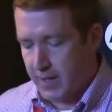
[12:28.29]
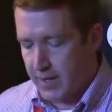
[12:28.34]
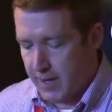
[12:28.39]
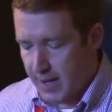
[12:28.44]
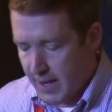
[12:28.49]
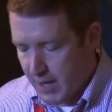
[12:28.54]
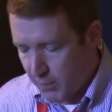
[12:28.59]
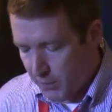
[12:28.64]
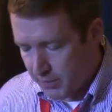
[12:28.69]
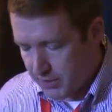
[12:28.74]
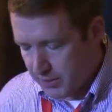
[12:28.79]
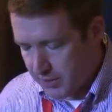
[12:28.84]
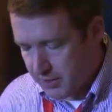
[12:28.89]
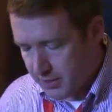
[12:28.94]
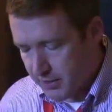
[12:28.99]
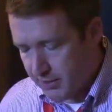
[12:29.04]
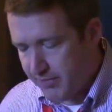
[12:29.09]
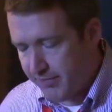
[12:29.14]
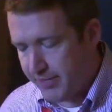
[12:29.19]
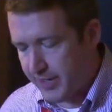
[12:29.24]
Now with the
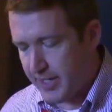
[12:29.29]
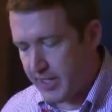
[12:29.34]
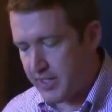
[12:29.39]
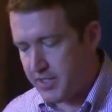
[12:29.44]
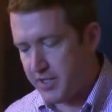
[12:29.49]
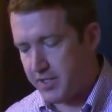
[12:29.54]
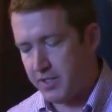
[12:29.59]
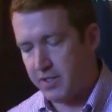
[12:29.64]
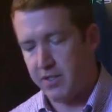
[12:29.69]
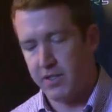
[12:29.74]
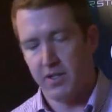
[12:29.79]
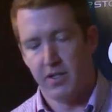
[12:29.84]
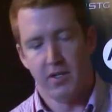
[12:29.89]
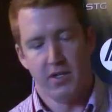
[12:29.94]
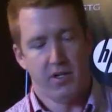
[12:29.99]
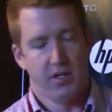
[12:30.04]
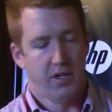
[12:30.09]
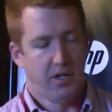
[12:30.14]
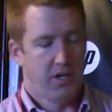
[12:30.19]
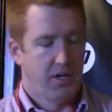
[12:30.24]
Durafinish,
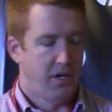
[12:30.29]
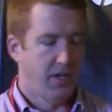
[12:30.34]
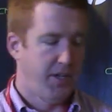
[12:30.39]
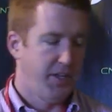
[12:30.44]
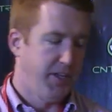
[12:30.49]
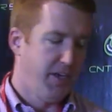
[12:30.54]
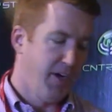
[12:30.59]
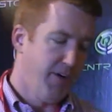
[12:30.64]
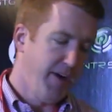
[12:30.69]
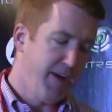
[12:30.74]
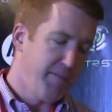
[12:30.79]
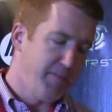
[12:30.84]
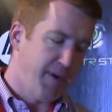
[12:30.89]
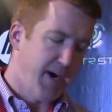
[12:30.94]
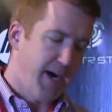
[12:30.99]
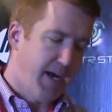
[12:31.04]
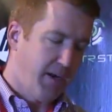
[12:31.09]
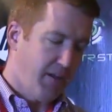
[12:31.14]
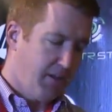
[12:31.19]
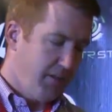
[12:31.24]
on the 08
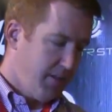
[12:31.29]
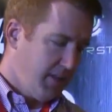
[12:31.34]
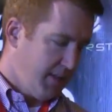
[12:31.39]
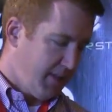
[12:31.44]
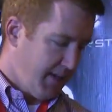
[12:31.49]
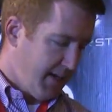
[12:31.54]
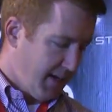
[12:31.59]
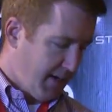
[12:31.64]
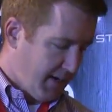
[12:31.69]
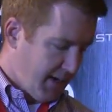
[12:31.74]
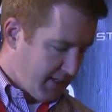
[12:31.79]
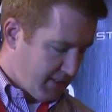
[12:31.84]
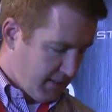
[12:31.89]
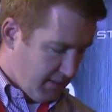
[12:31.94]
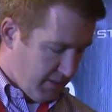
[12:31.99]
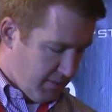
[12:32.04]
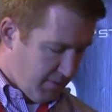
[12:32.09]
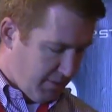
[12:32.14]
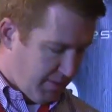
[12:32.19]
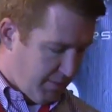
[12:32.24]
model, the
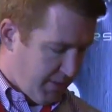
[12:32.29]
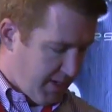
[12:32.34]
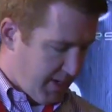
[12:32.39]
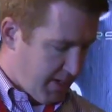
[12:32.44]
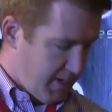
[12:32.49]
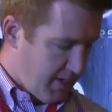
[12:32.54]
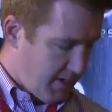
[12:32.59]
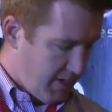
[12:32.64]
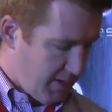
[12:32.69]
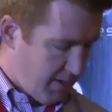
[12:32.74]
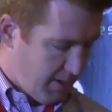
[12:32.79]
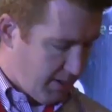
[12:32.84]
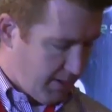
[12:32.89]
anodized aluminum here,